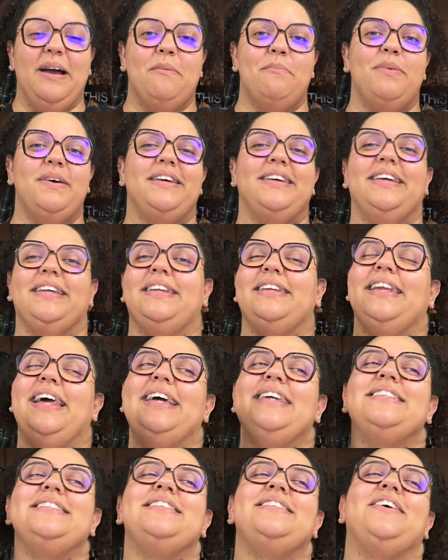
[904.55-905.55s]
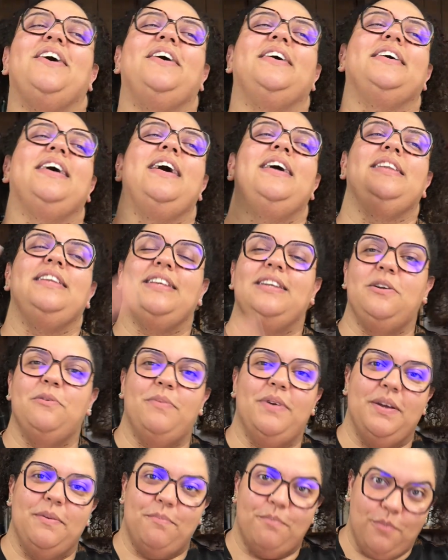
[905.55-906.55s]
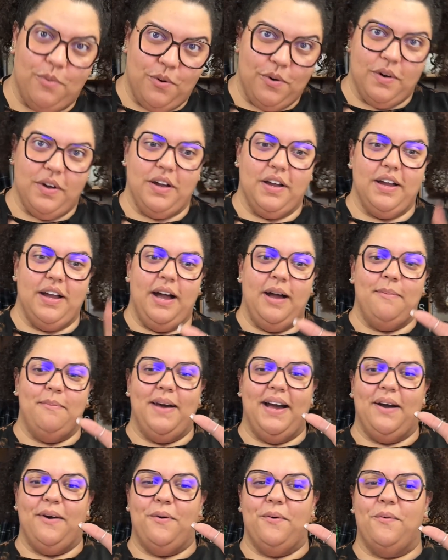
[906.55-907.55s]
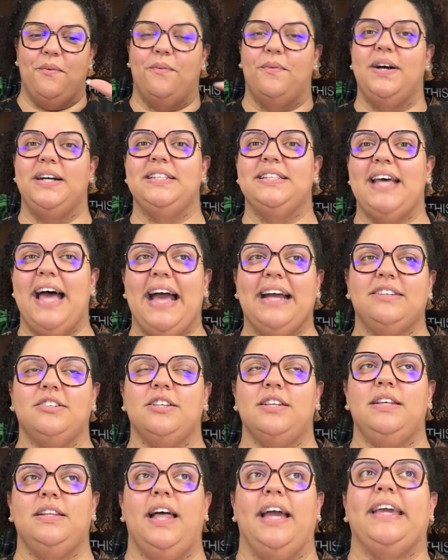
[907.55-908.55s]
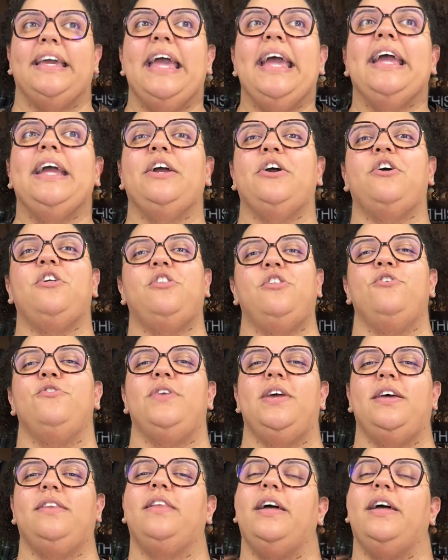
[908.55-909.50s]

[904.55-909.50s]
But let's talk a little bit more about what's actually like included.